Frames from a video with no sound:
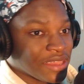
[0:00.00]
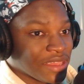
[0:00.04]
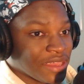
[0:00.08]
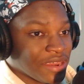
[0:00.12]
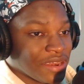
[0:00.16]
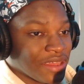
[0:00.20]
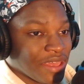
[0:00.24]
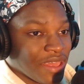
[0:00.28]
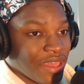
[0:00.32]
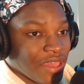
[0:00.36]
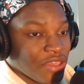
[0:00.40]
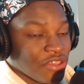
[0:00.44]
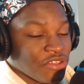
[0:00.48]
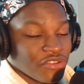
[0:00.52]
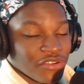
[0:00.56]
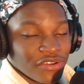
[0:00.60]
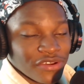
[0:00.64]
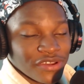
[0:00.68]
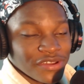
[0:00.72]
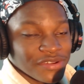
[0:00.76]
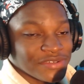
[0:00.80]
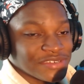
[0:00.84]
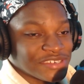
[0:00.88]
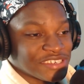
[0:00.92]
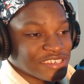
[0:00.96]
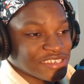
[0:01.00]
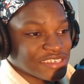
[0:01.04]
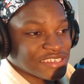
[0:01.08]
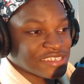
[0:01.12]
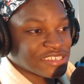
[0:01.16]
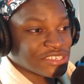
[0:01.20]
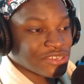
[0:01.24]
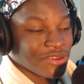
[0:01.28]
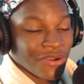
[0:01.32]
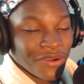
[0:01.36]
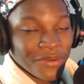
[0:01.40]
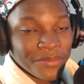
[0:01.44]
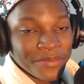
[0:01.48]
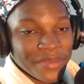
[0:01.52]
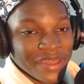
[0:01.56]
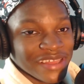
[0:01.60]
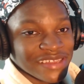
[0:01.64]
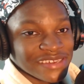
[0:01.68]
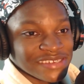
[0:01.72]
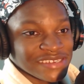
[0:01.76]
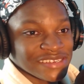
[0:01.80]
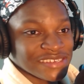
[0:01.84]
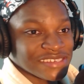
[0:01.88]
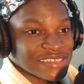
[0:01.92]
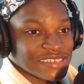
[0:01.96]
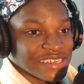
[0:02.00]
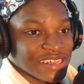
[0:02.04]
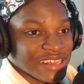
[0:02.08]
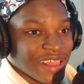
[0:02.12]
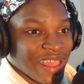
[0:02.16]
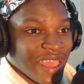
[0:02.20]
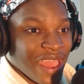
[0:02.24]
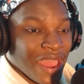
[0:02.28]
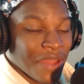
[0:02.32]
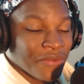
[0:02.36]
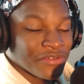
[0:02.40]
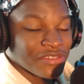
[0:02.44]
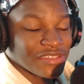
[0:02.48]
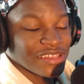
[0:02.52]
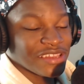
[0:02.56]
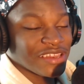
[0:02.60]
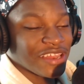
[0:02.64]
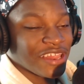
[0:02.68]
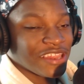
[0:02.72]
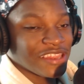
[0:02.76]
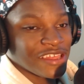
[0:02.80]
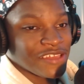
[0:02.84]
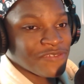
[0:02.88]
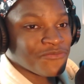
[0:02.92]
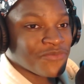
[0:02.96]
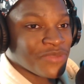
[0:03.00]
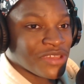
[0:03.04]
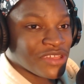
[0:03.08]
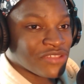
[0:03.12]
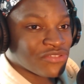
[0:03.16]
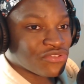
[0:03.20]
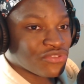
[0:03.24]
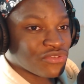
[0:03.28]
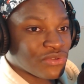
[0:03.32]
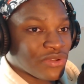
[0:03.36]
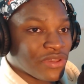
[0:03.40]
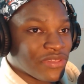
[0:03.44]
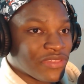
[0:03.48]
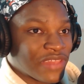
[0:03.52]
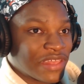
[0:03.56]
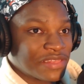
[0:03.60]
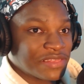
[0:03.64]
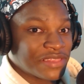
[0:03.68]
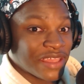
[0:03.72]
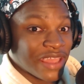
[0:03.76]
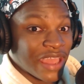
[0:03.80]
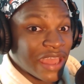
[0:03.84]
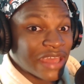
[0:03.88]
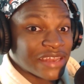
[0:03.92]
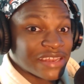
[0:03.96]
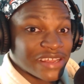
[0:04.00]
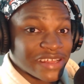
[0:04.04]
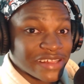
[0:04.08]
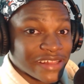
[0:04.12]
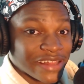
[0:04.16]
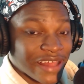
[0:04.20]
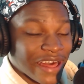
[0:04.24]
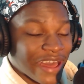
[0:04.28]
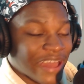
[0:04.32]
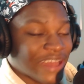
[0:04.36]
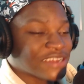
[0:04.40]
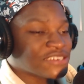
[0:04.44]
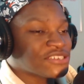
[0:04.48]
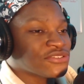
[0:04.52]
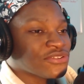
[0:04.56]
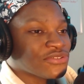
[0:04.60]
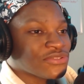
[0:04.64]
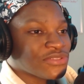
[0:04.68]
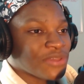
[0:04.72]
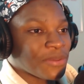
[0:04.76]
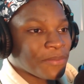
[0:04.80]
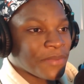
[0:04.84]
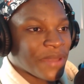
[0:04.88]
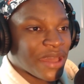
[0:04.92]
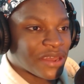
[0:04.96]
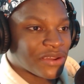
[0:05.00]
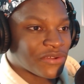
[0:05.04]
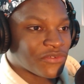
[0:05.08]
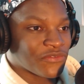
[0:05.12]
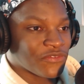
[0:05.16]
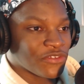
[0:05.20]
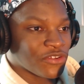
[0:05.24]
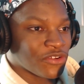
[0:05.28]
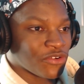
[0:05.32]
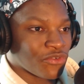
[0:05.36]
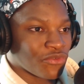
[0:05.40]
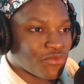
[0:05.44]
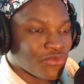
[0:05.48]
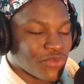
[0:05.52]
and you know, it was just so amazing seeing everything that they've been through and that they had to clash on the battlefield.